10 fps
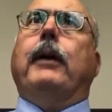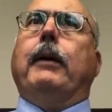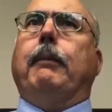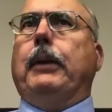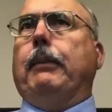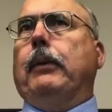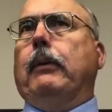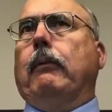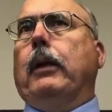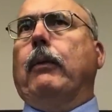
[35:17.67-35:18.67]
Find people
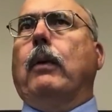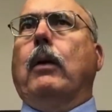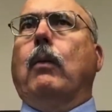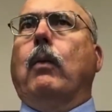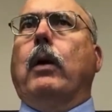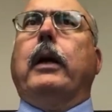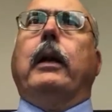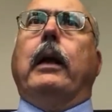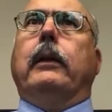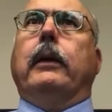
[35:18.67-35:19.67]
that really want to work
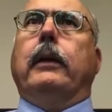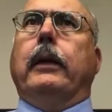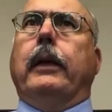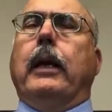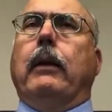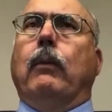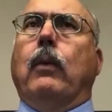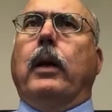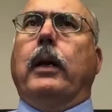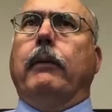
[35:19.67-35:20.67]
and out to get out and
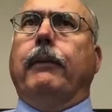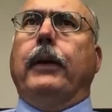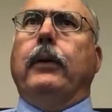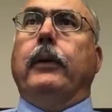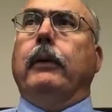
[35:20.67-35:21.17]
work in the field.